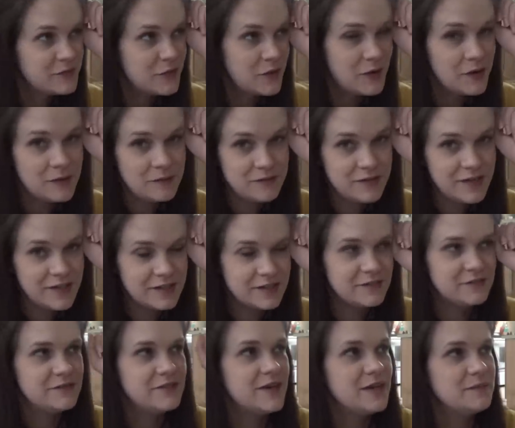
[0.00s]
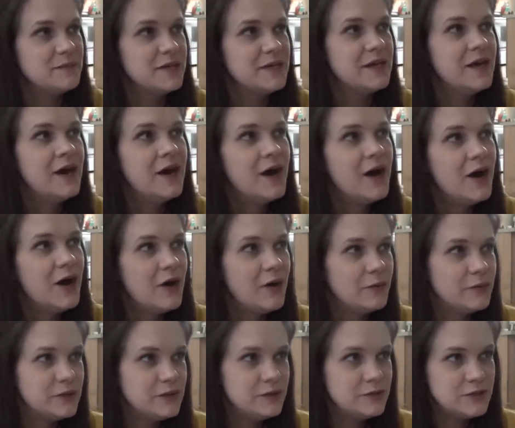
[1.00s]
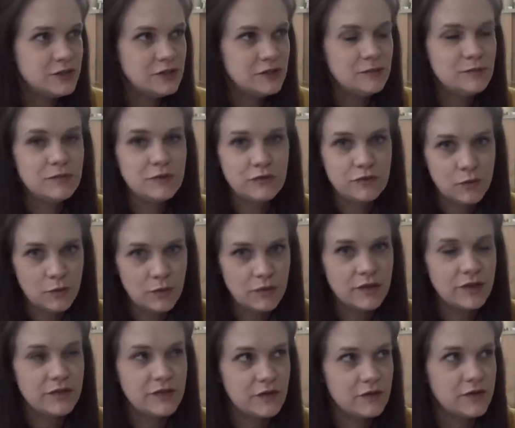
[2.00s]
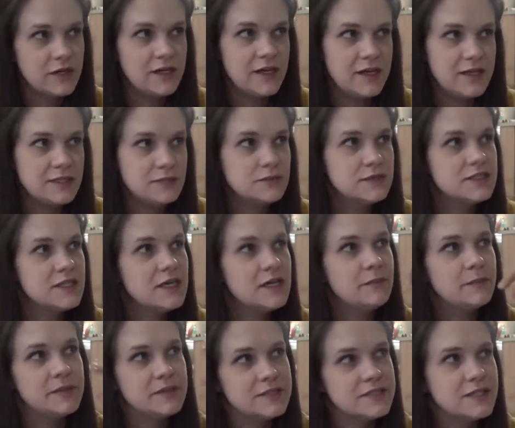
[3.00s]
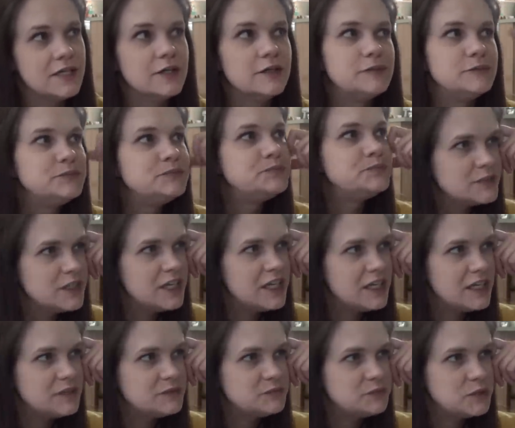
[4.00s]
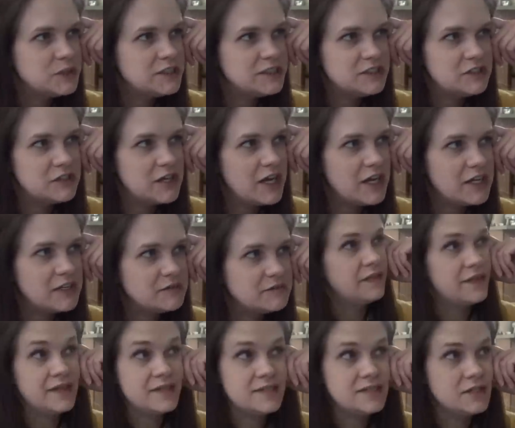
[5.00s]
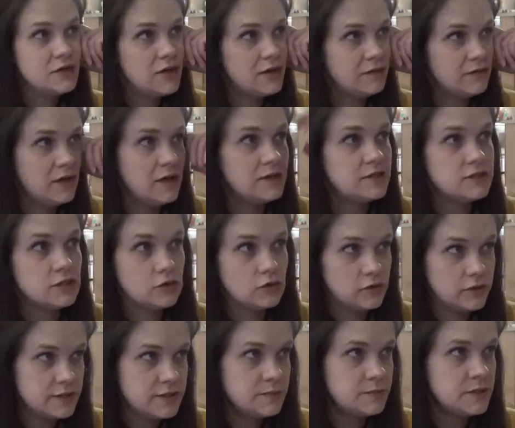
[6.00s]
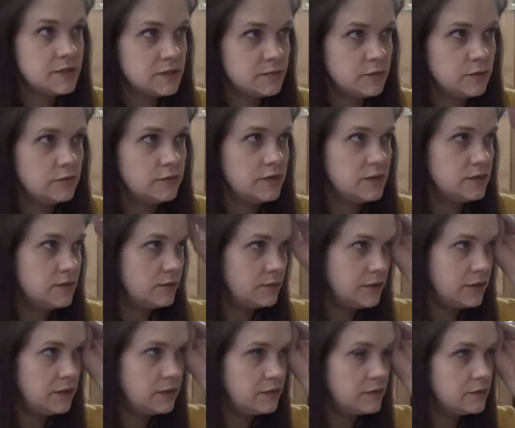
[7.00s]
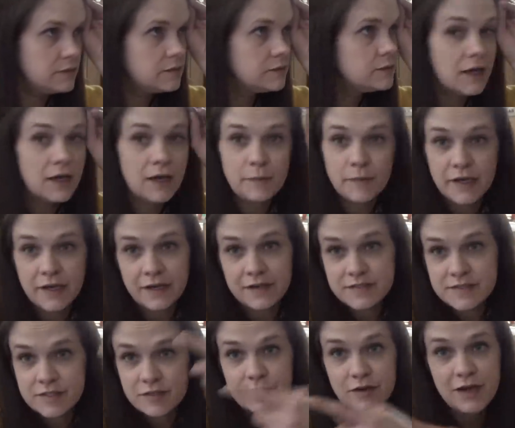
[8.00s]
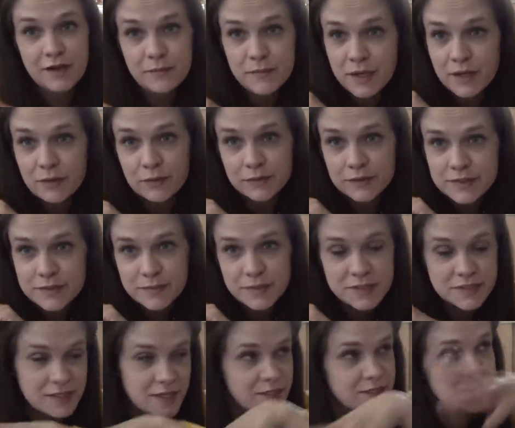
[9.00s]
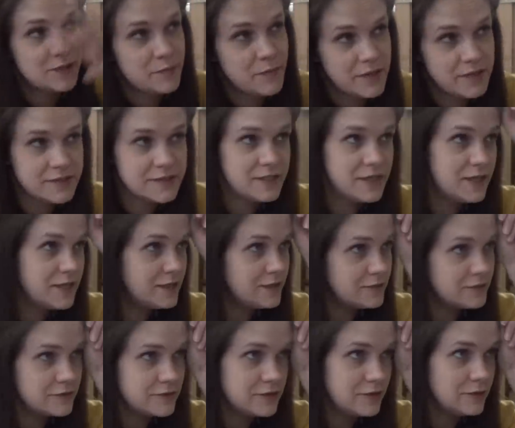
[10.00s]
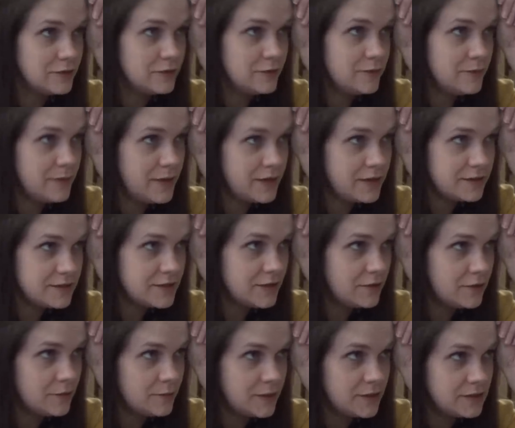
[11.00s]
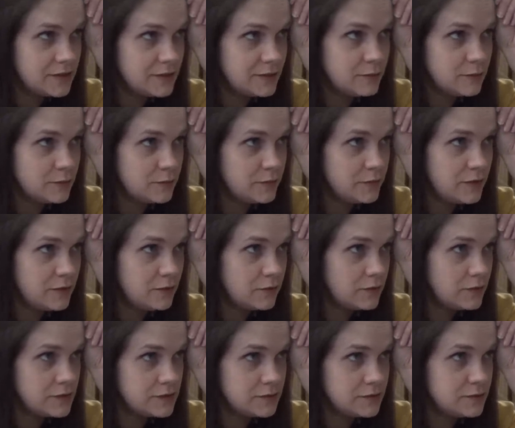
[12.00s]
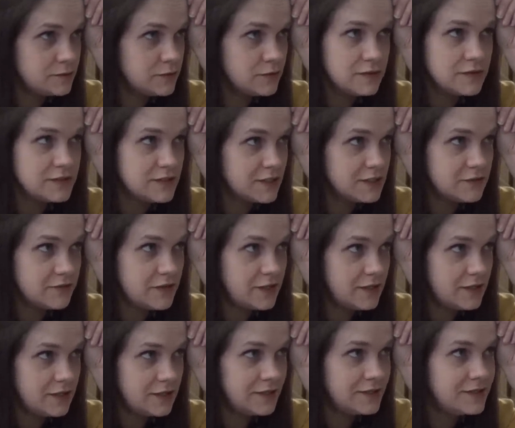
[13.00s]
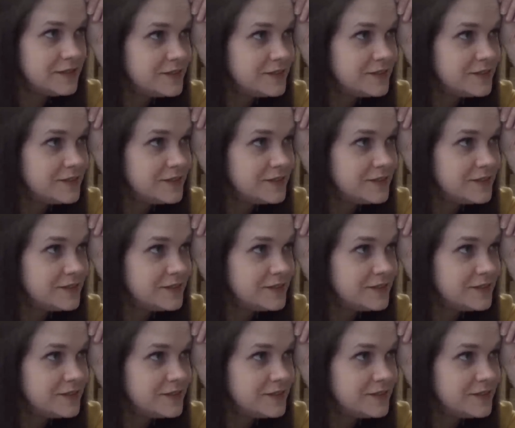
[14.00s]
for Up Faith and Family on YouTube before the 30 days was up and so yeah, we still got it. They still have lots of Christmas movies on here. I mean, I still have my Christmas lights on my stairs, so who am I to talk about them? Won't put on Christmas movies, that's fine.